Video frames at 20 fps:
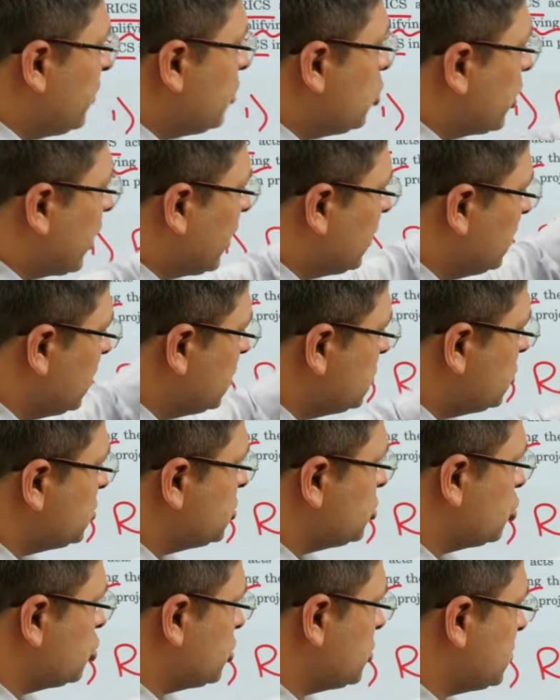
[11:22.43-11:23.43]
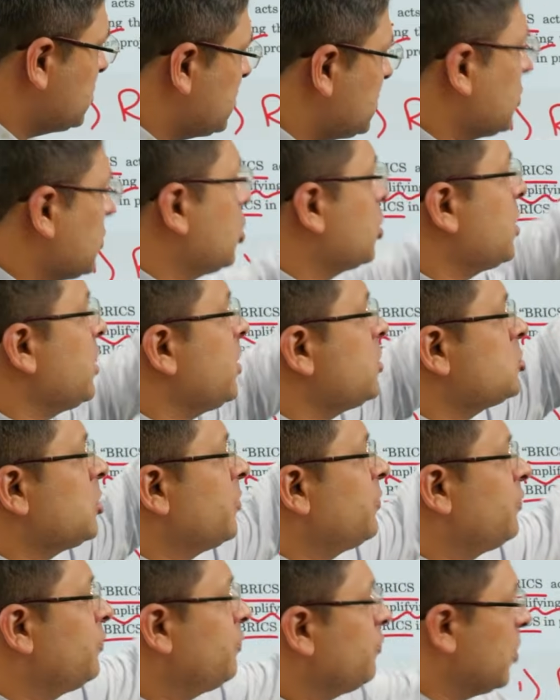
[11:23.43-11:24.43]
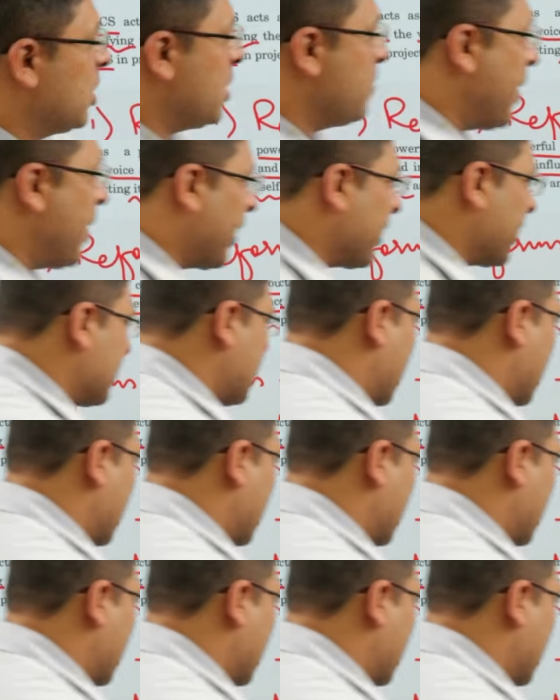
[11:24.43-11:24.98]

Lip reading: we look at these institutions as alternatives of World Bank